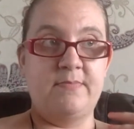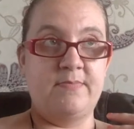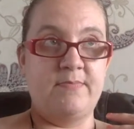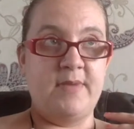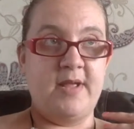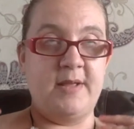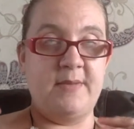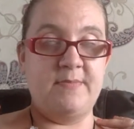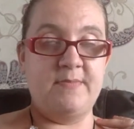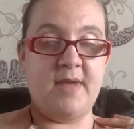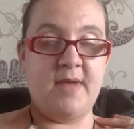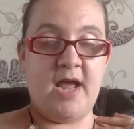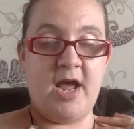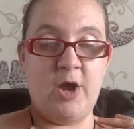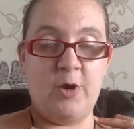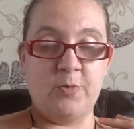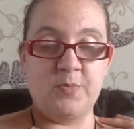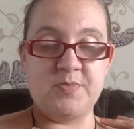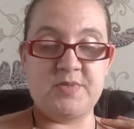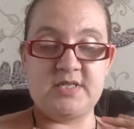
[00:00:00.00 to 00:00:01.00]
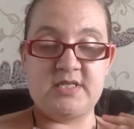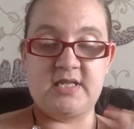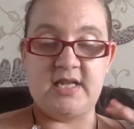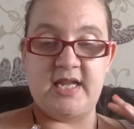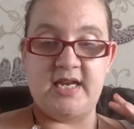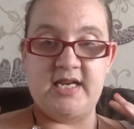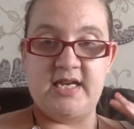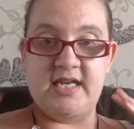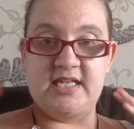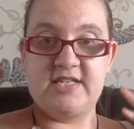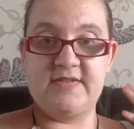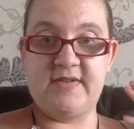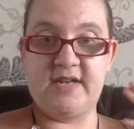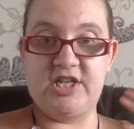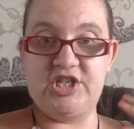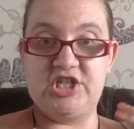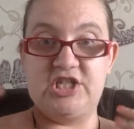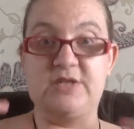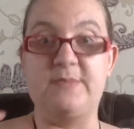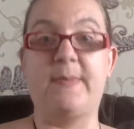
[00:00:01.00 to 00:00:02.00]
It helps negative
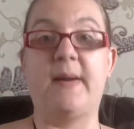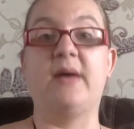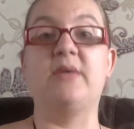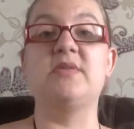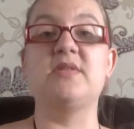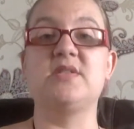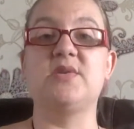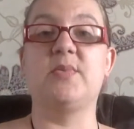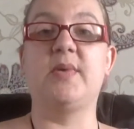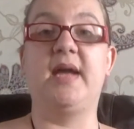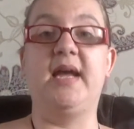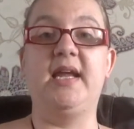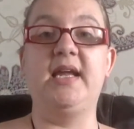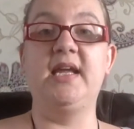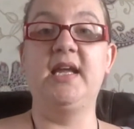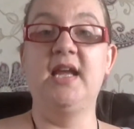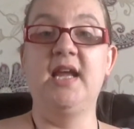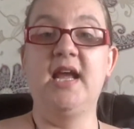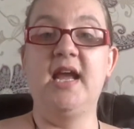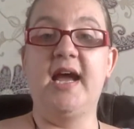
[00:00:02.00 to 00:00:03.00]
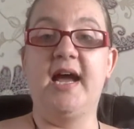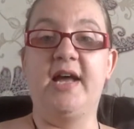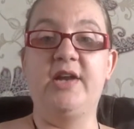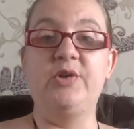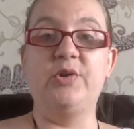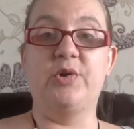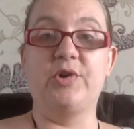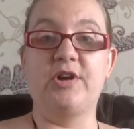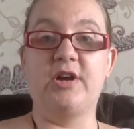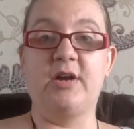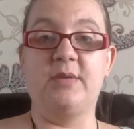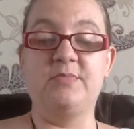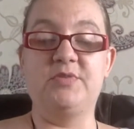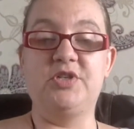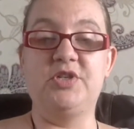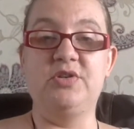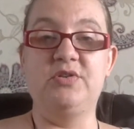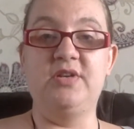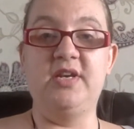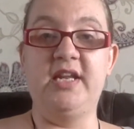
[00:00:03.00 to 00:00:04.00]
energy to bounce away and not come
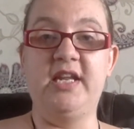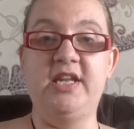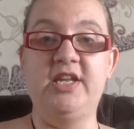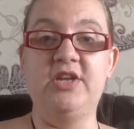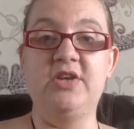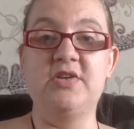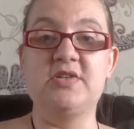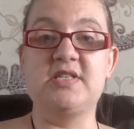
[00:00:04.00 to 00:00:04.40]
too near you.